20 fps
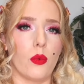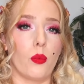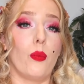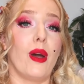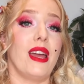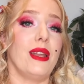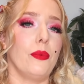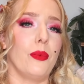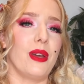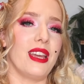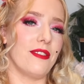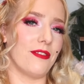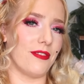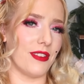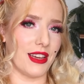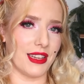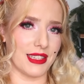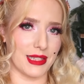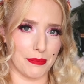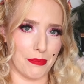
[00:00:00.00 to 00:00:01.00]
When We
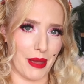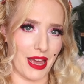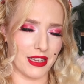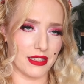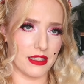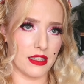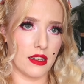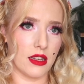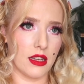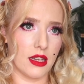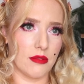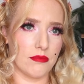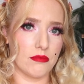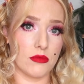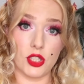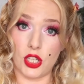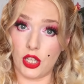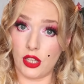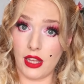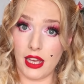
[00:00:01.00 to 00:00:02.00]
First Met.
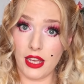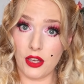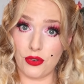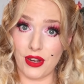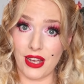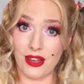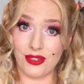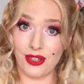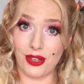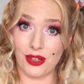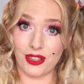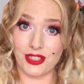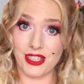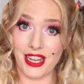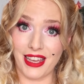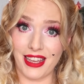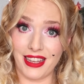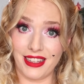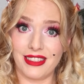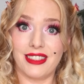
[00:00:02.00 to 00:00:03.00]
Do you like Groundhog
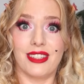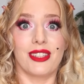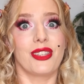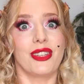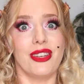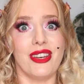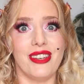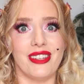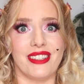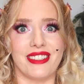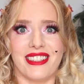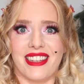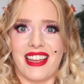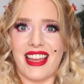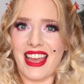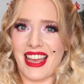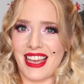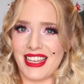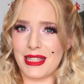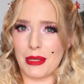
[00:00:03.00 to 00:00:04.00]
Day? Good!
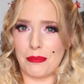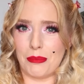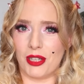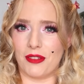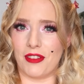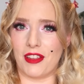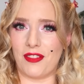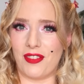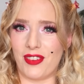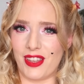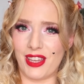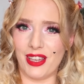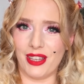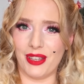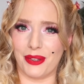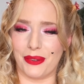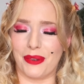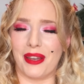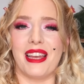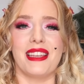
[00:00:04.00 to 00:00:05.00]
Here's a movie for
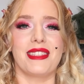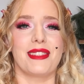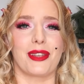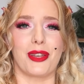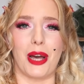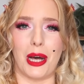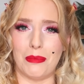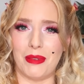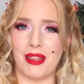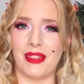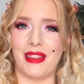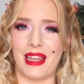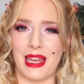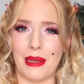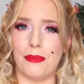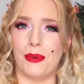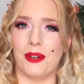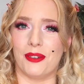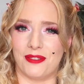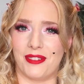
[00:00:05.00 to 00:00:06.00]
you! It's a common
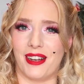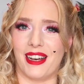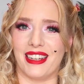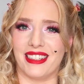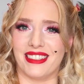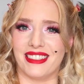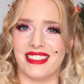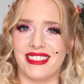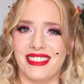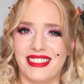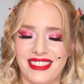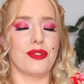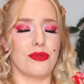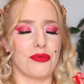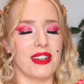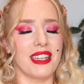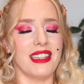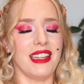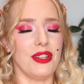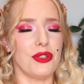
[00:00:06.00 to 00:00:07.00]
theme we'll find. It's
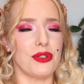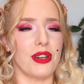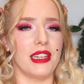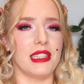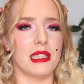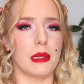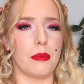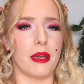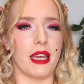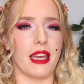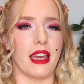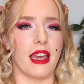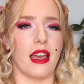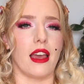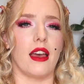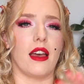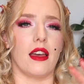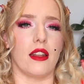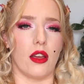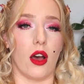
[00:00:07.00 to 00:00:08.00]
really trying to be
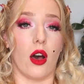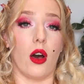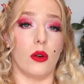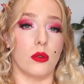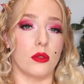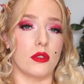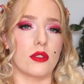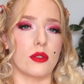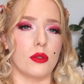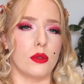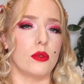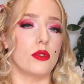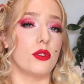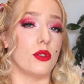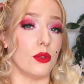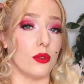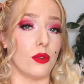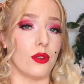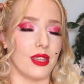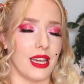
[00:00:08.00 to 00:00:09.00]
an old school
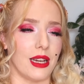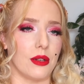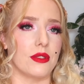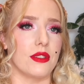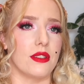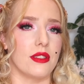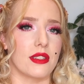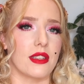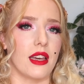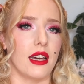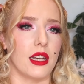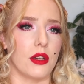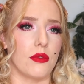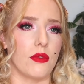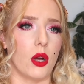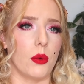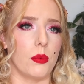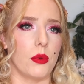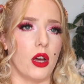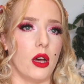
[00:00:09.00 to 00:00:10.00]
2000s kind
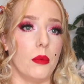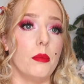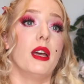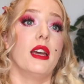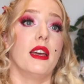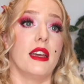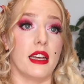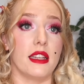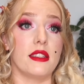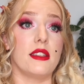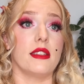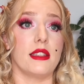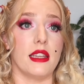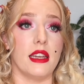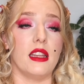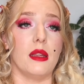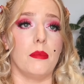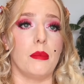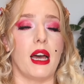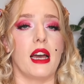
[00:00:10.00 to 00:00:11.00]
of rom-com. It does
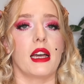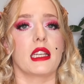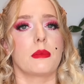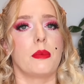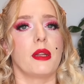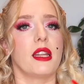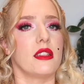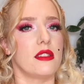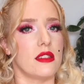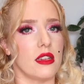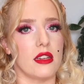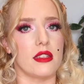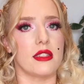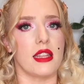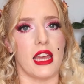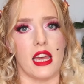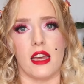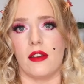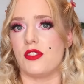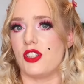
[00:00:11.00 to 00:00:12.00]
hit the marks, but it does
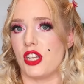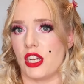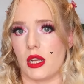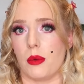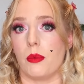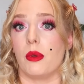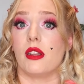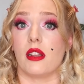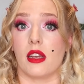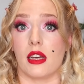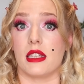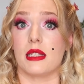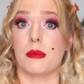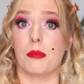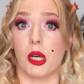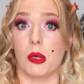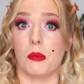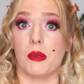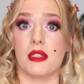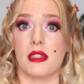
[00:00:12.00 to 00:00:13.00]
have genuine nice
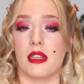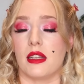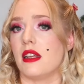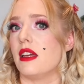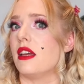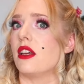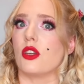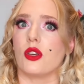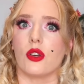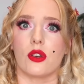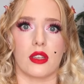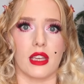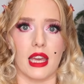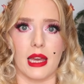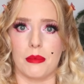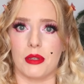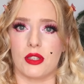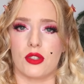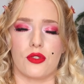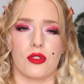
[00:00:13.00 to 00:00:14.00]
moments in it and good
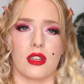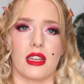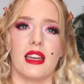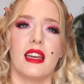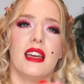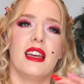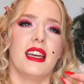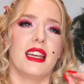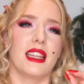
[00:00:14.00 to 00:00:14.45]
chemistry.